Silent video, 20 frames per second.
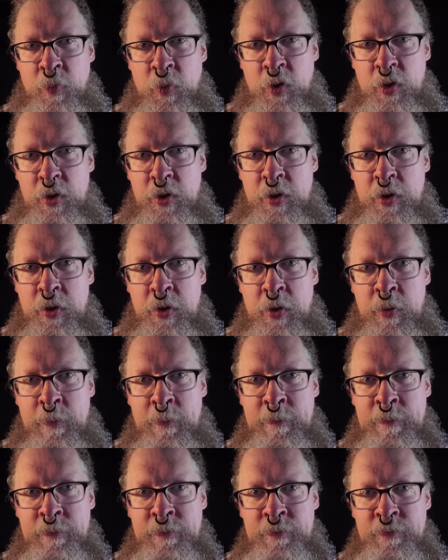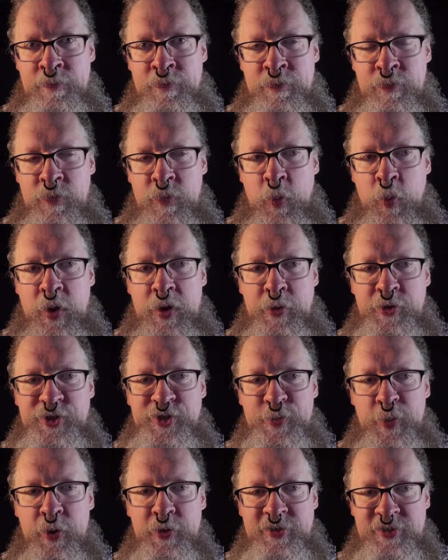um, the one who
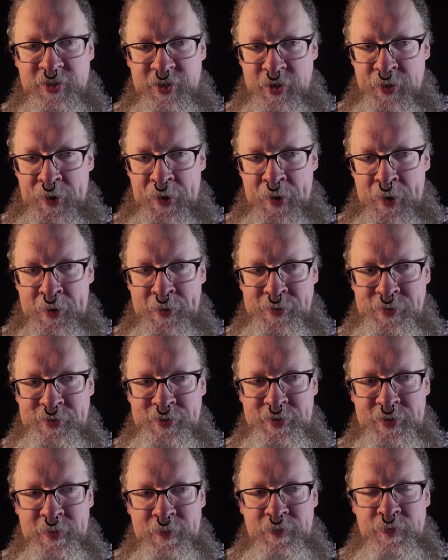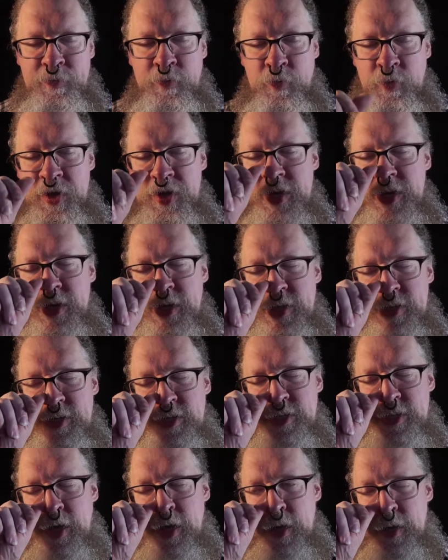smokes cigars, he had
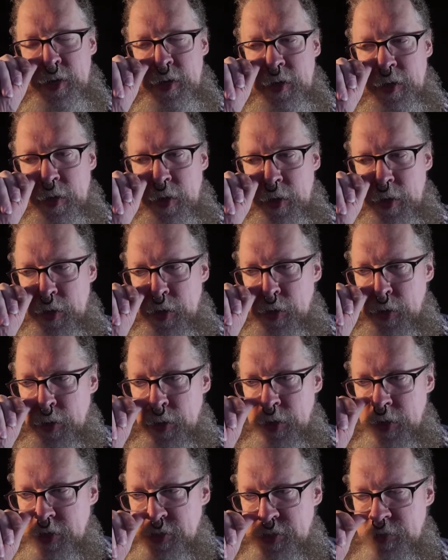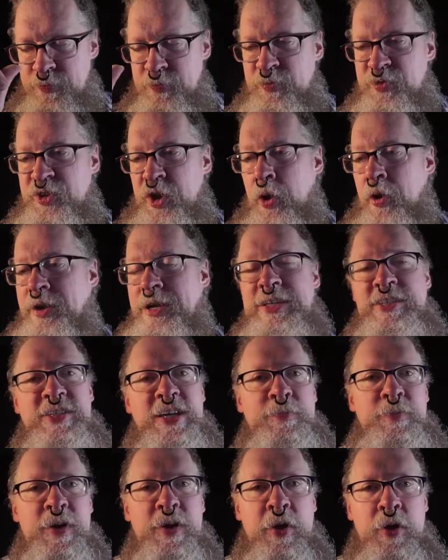said uh, uh, he's sorry to see
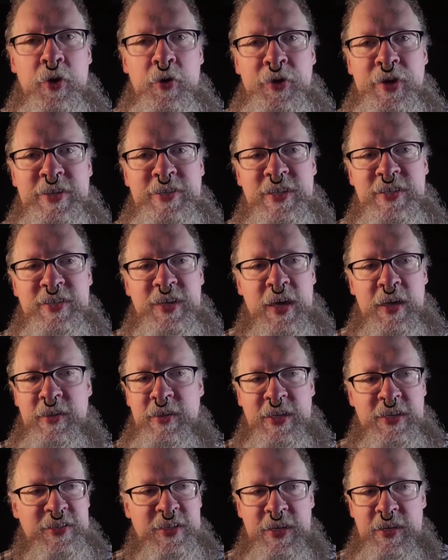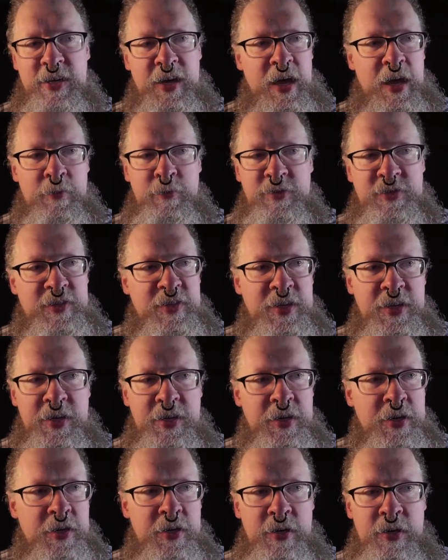me go. He says he said I was the
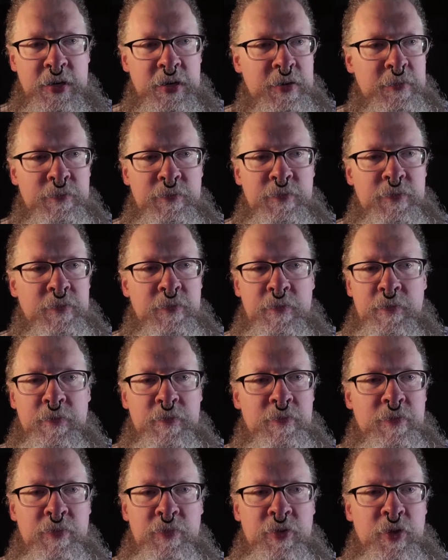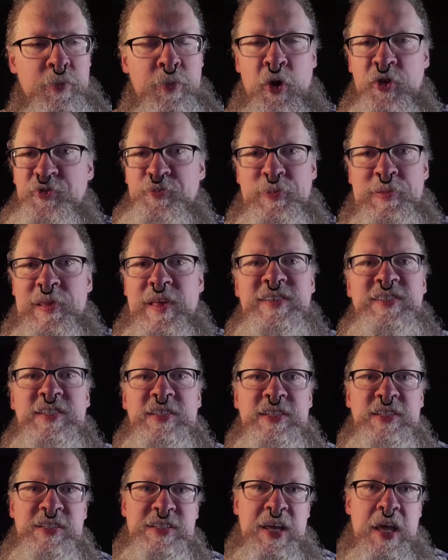uh, the most
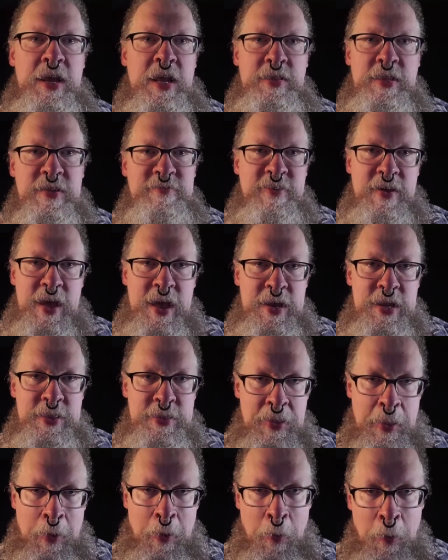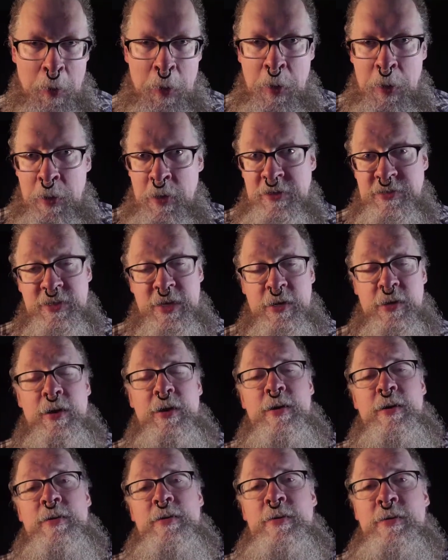pleasant tenant they've had in there. It's like,
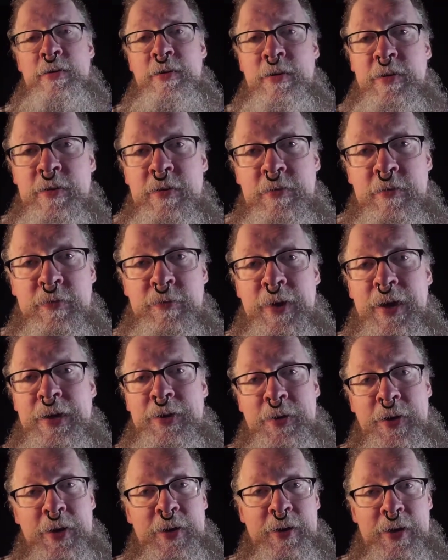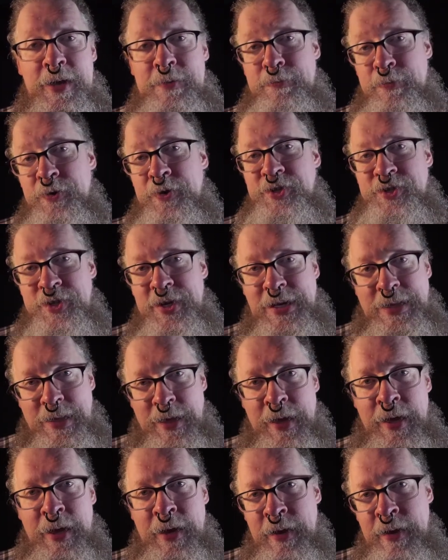oh, well, right on. I appreciate that.